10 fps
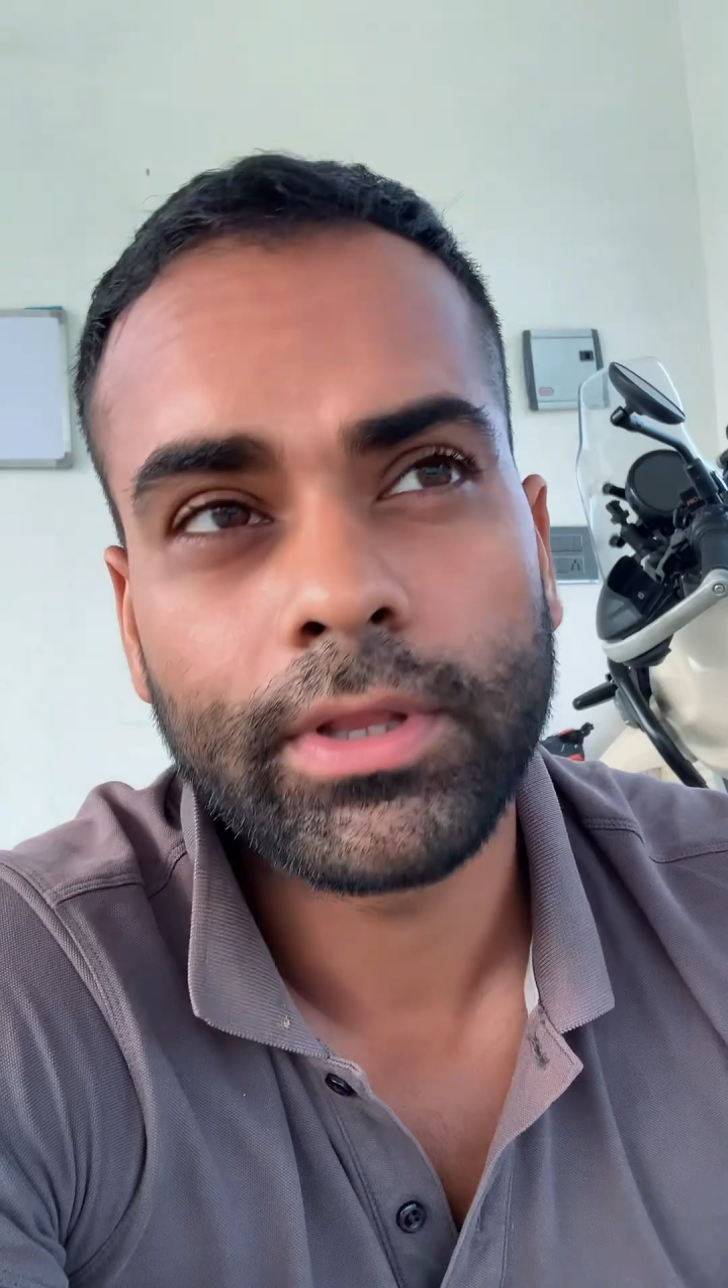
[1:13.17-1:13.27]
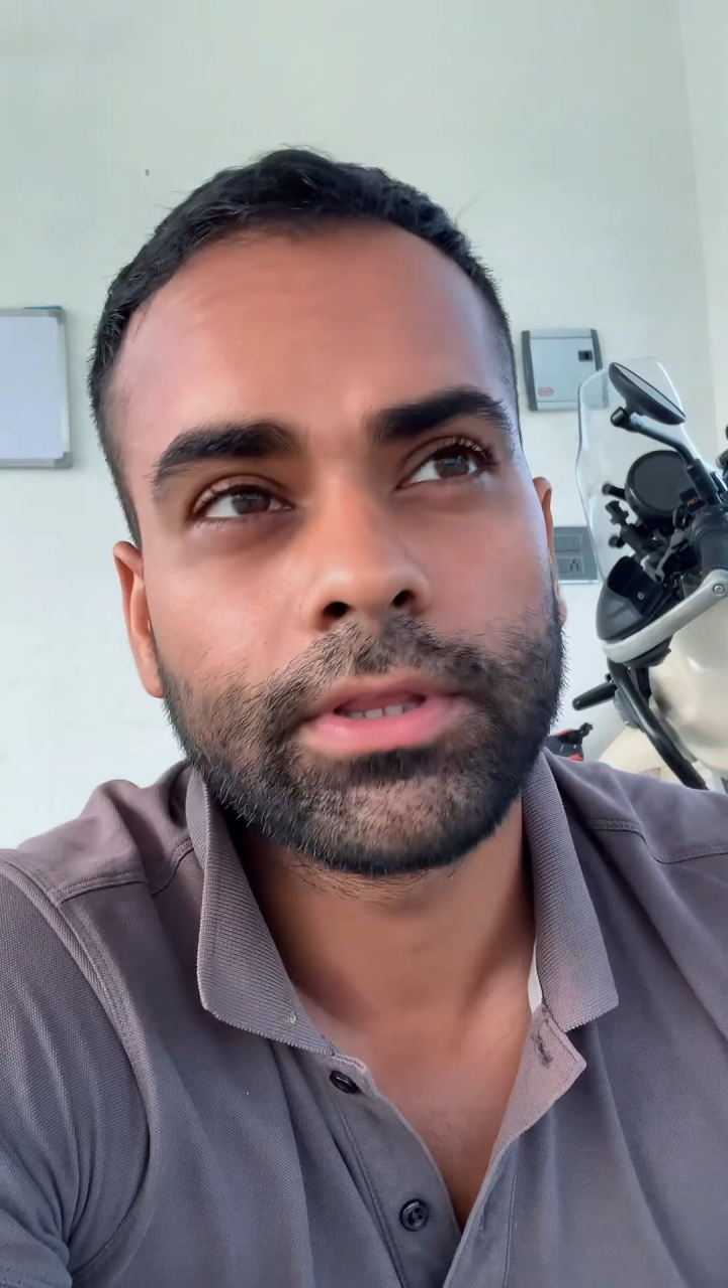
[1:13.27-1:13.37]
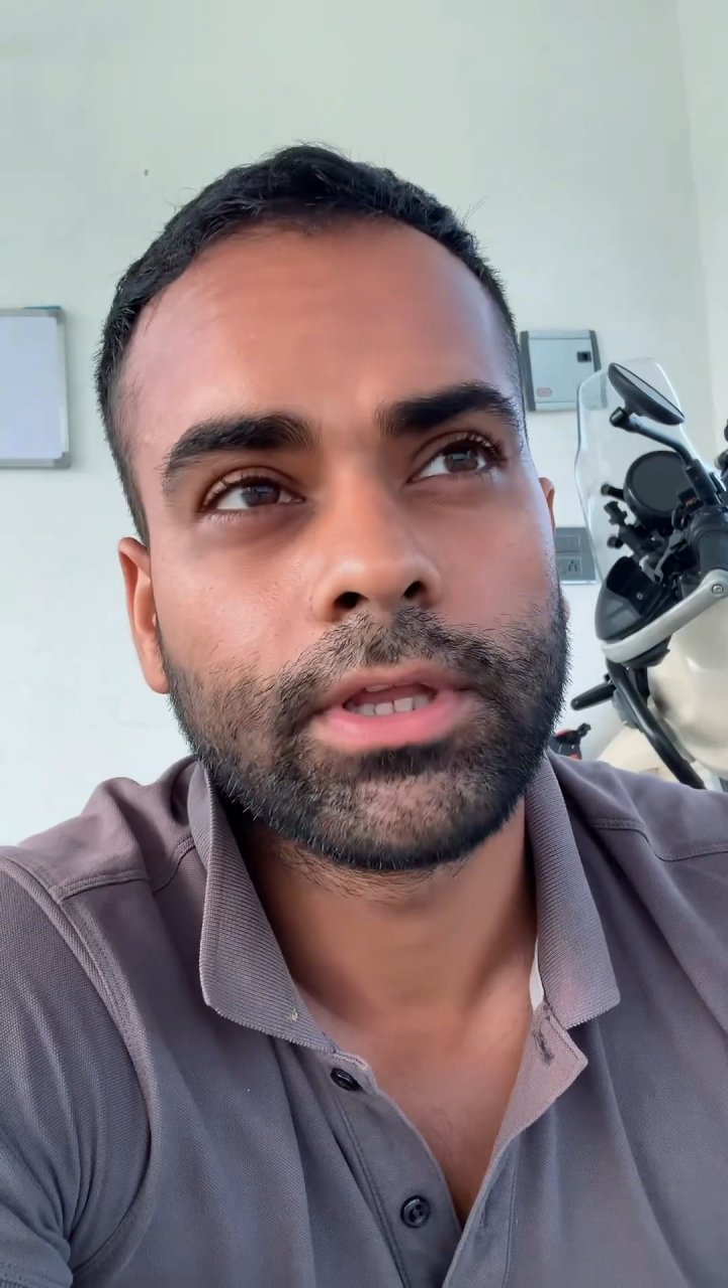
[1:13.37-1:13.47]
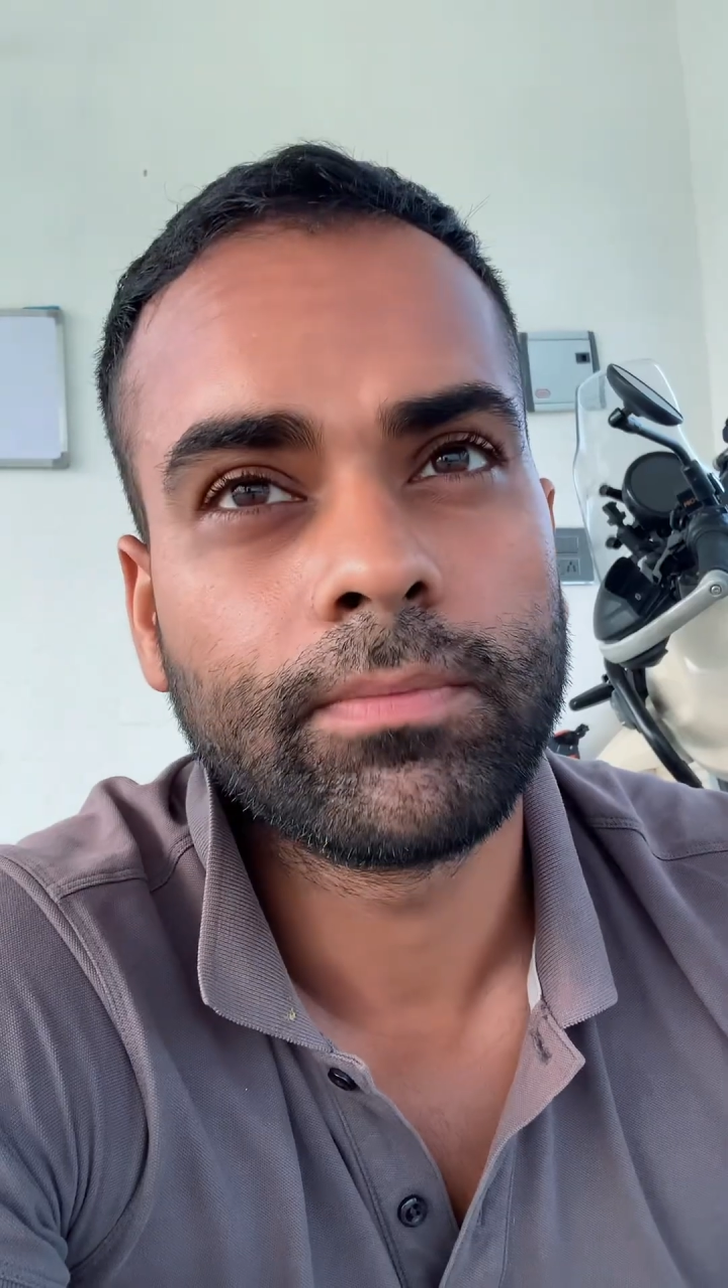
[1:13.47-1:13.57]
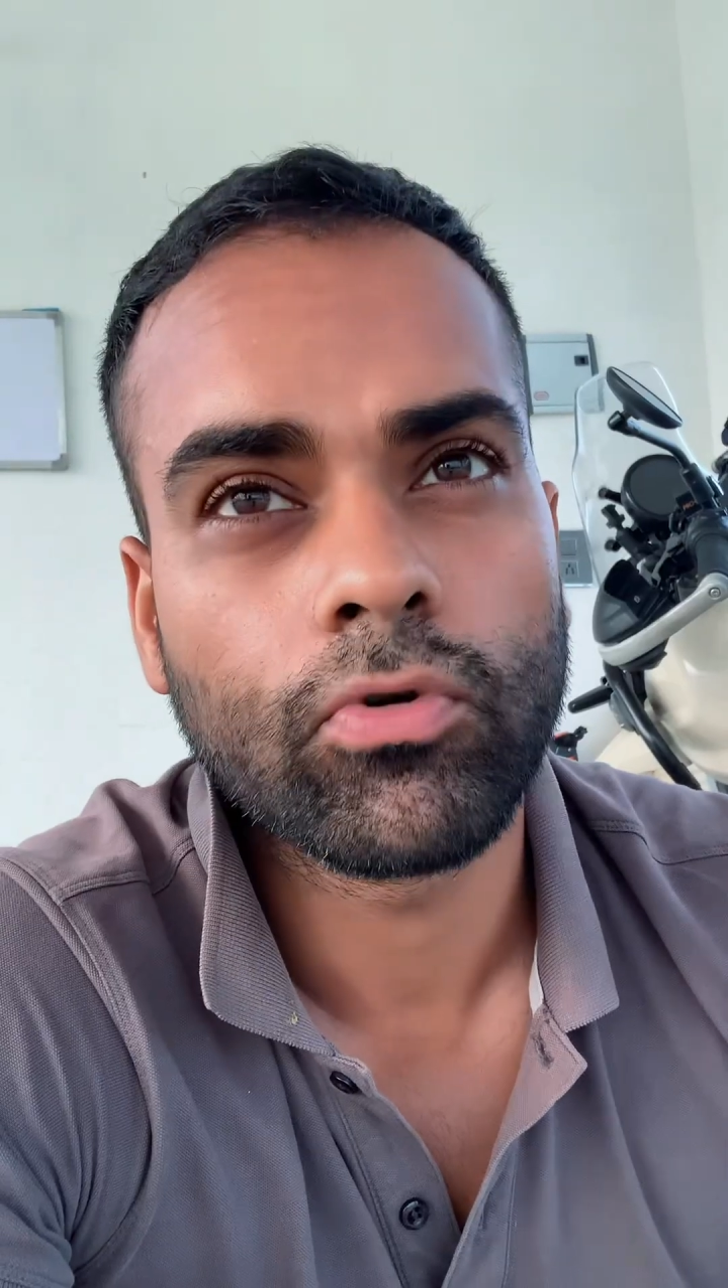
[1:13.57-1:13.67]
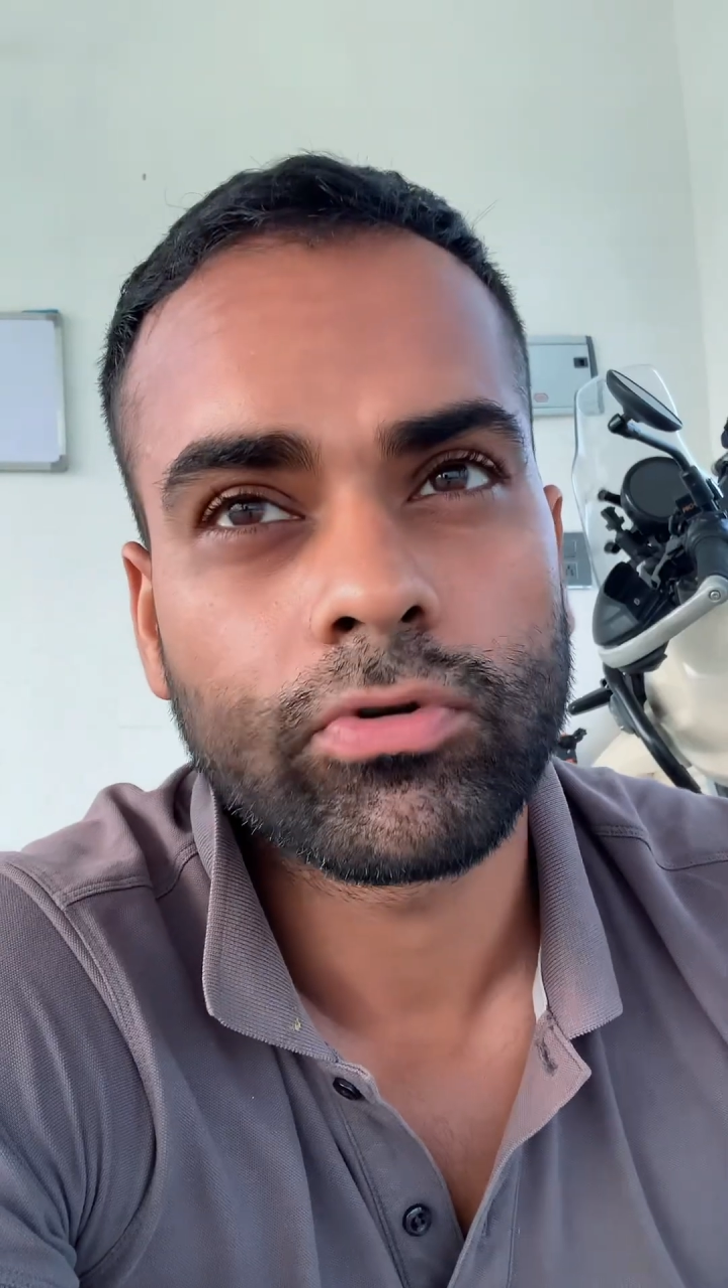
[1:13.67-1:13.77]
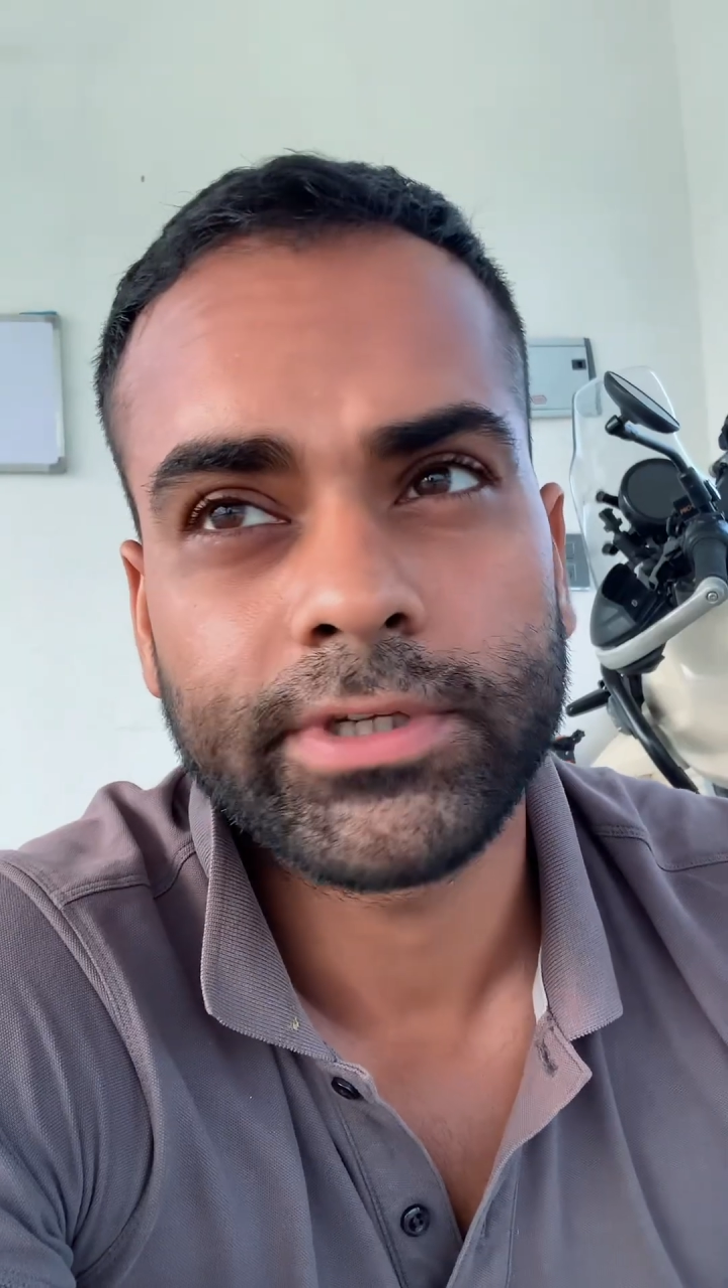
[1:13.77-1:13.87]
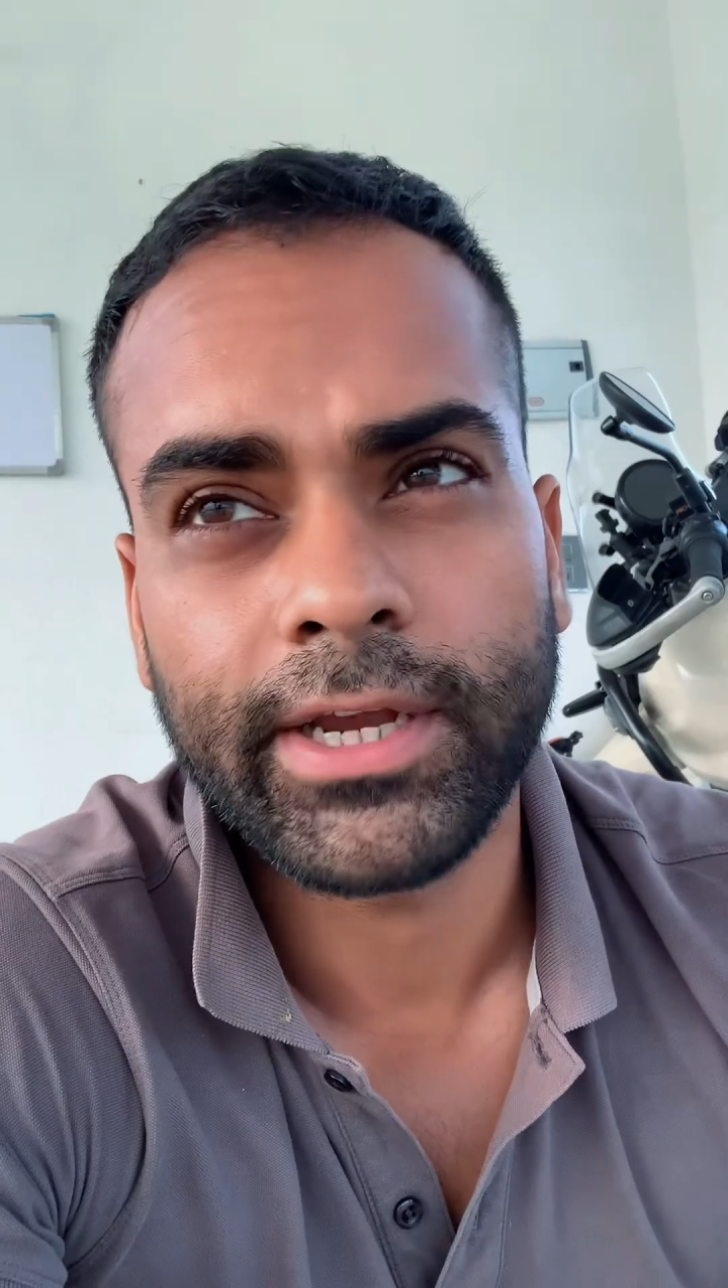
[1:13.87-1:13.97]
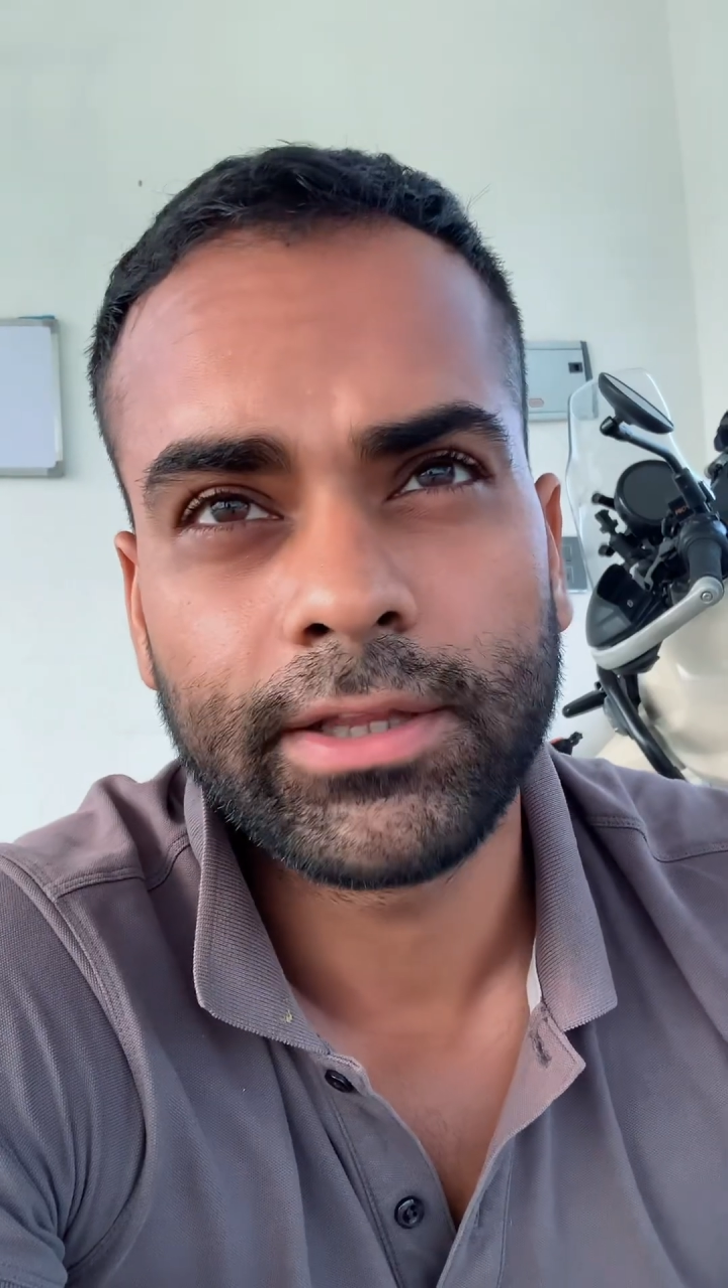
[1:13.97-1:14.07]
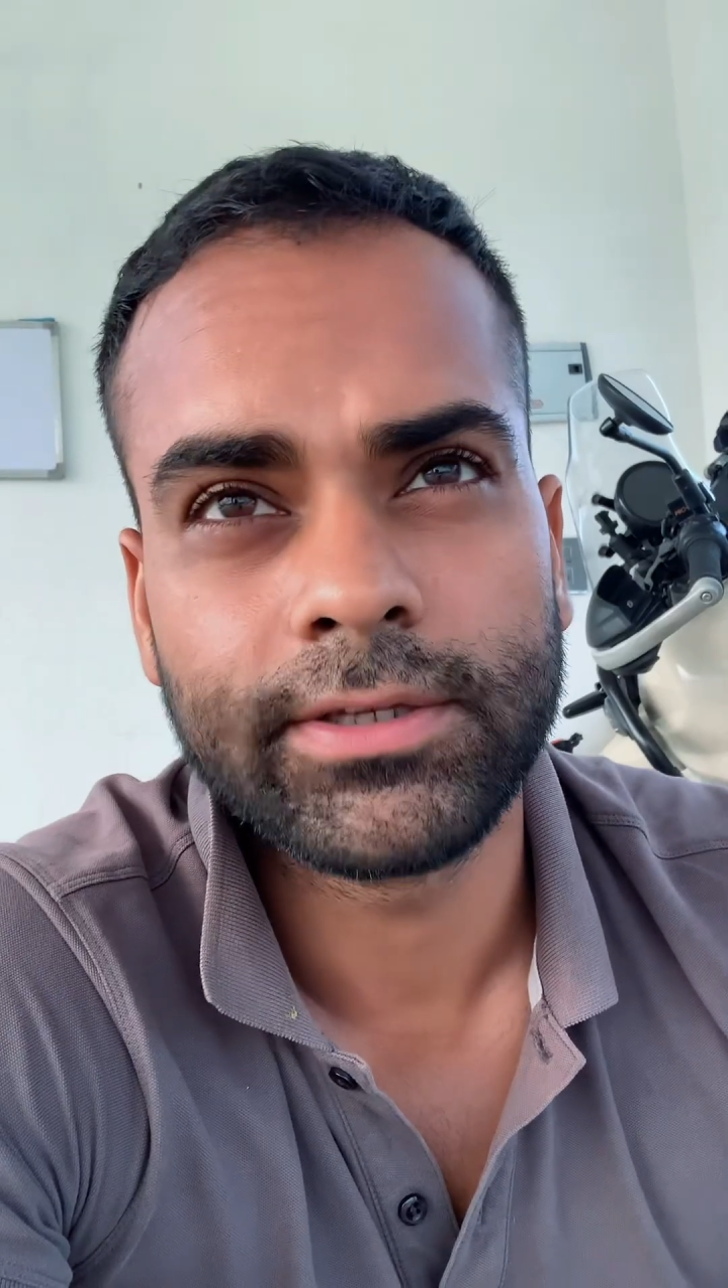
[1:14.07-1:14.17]
The
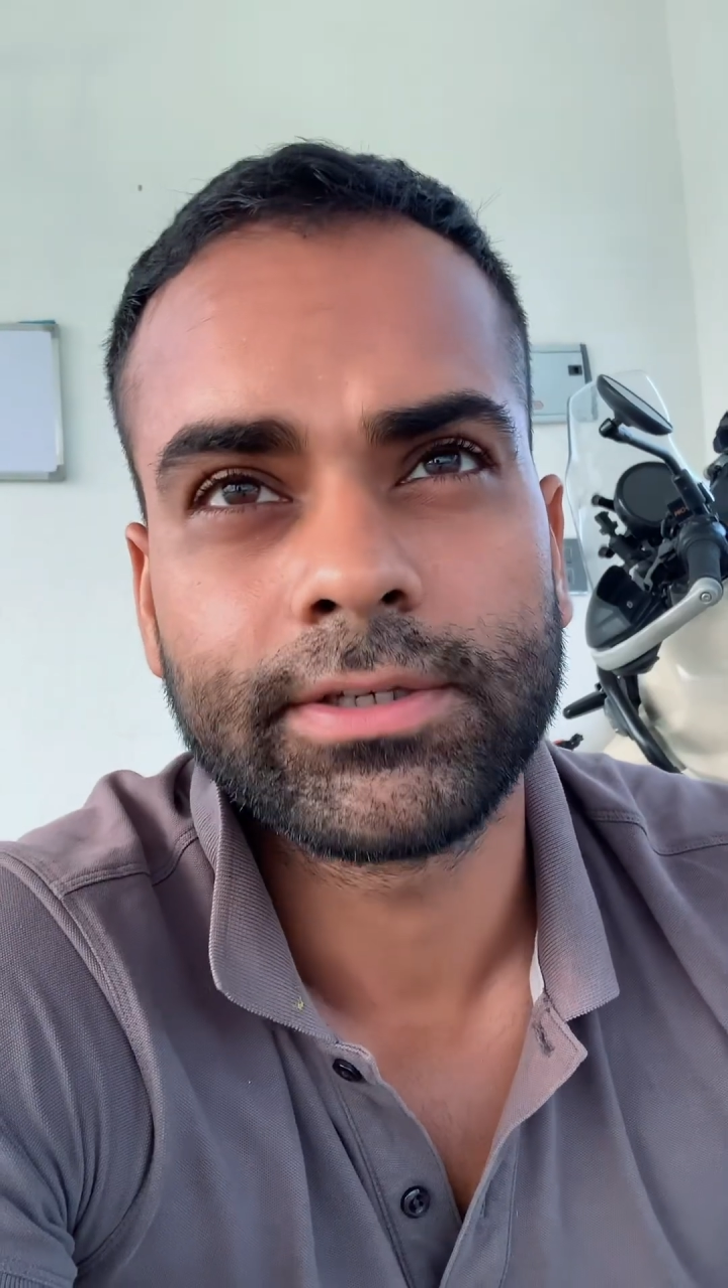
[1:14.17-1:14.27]
motorcycle is